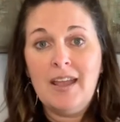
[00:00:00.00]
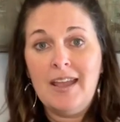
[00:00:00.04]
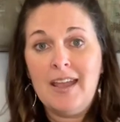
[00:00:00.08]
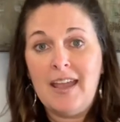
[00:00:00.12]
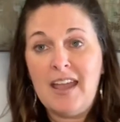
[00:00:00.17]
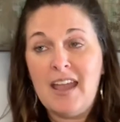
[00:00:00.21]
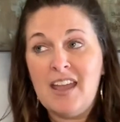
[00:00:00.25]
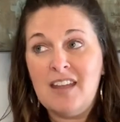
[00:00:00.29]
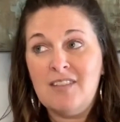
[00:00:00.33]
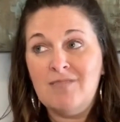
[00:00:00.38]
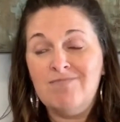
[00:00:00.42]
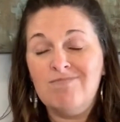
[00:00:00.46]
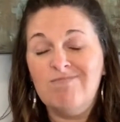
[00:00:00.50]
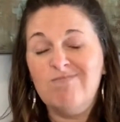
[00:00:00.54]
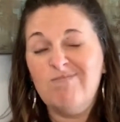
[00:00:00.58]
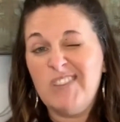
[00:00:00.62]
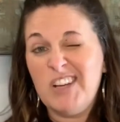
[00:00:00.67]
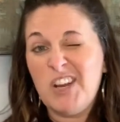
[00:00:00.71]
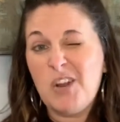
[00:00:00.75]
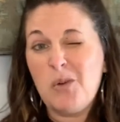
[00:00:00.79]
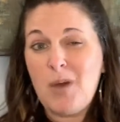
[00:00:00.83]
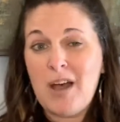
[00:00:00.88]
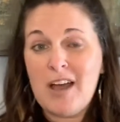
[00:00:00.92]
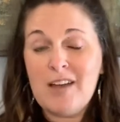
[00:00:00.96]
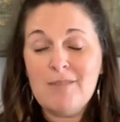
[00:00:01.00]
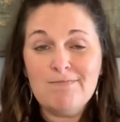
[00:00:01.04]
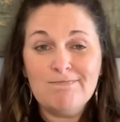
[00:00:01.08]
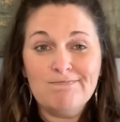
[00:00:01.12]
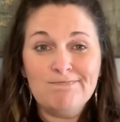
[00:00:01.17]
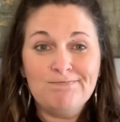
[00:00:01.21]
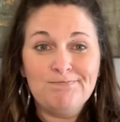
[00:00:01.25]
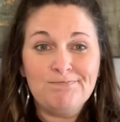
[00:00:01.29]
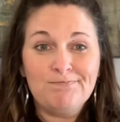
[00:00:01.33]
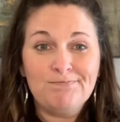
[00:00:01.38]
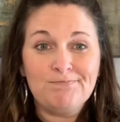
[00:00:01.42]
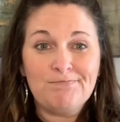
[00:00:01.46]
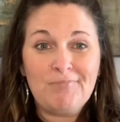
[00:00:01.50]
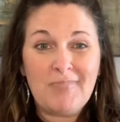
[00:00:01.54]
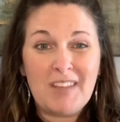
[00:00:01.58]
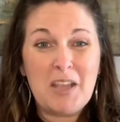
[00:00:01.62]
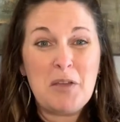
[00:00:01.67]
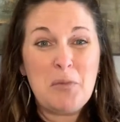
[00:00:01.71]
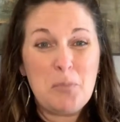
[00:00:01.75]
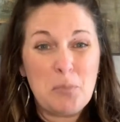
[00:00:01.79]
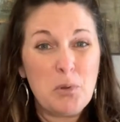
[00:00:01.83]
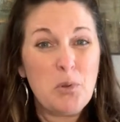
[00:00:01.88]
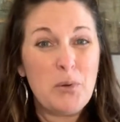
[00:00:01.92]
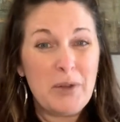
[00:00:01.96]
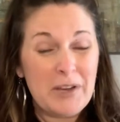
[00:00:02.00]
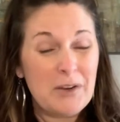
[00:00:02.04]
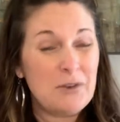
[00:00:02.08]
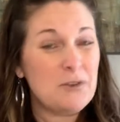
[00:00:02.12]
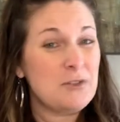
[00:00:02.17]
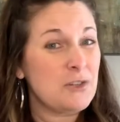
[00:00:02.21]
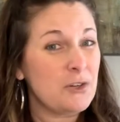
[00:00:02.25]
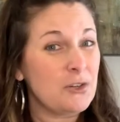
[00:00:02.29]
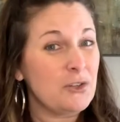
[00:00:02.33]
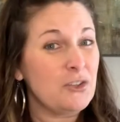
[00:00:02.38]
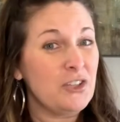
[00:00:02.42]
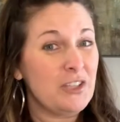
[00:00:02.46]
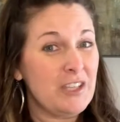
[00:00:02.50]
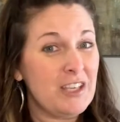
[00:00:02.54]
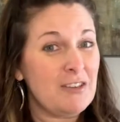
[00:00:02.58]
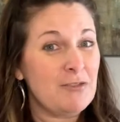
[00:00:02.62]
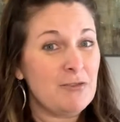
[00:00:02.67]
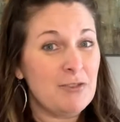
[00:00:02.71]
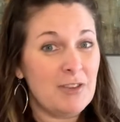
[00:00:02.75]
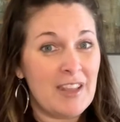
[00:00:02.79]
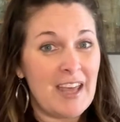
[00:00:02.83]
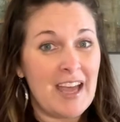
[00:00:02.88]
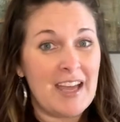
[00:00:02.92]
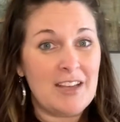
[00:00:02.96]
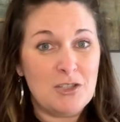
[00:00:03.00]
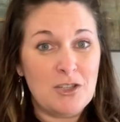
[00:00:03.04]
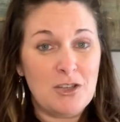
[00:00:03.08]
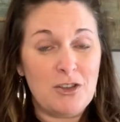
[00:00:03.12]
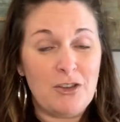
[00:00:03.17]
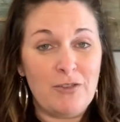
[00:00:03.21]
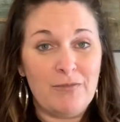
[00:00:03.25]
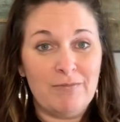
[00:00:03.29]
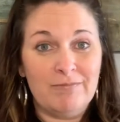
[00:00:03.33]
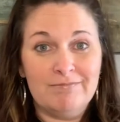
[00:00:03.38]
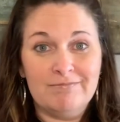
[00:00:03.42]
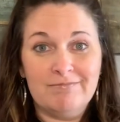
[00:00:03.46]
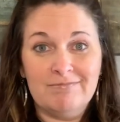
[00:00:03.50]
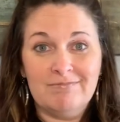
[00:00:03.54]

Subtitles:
And you know what? Employers are looking for that too.